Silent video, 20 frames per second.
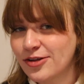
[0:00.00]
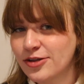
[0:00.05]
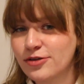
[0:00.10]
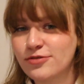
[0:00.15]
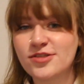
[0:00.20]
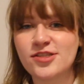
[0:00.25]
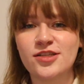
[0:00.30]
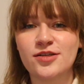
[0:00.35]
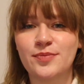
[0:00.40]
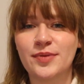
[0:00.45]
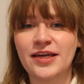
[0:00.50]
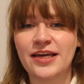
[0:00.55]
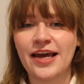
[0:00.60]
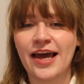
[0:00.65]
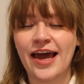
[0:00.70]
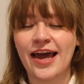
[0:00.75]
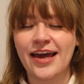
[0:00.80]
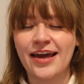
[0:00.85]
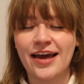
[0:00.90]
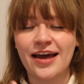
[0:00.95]
used to be
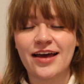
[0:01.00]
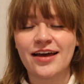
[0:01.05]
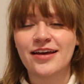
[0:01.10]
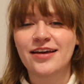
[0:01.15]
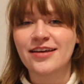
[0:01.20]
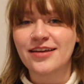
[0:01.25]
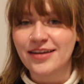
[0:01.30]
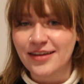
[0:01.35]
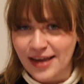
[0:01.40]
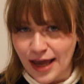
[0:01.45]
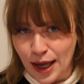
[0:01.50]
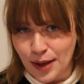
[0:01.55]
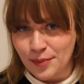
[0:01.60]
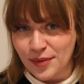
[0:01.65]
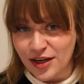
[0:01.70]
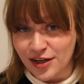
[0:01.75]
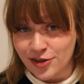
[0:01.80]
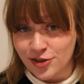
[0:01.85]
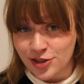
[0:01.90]
a gaming